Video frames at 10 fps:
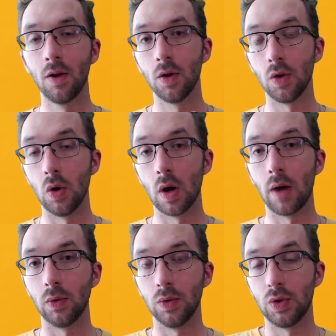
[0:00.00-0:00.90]
You know how
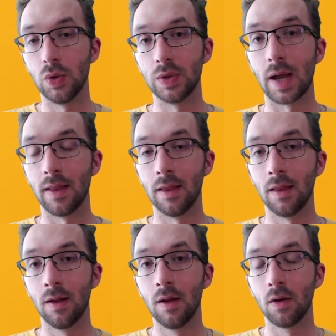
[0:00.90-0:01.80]
to choose and
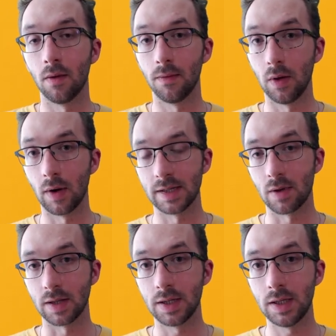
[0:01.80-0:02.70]
configure a
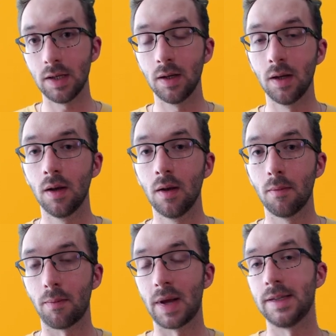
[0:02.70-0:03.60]
strategy,
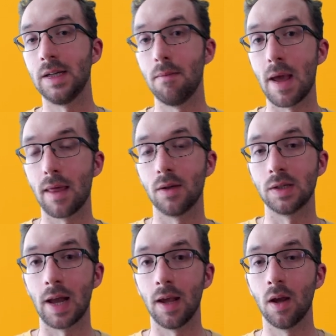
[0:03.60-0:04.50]
passing methods
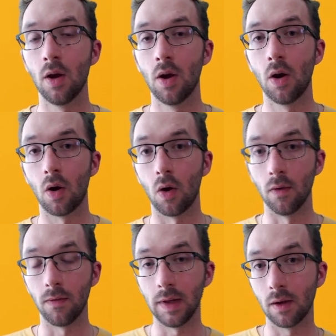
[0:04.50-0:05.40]
like
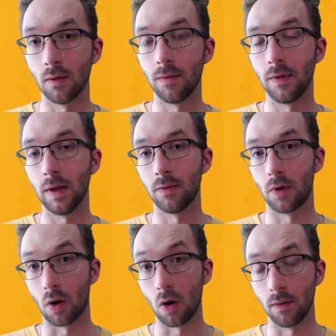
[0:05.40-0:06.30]
onFitConfig for
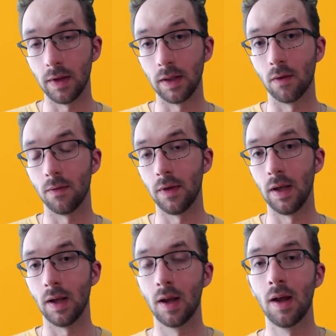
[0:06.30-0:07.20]
onFitConfig
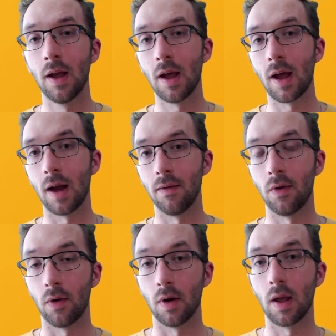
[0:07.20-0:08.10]
and
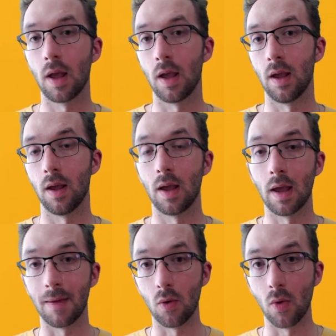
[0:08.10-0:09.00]
for
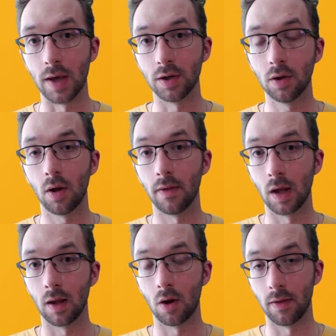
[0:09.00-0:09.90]
evaluation
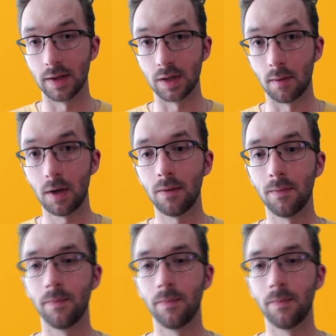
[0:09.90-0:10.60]
on the server.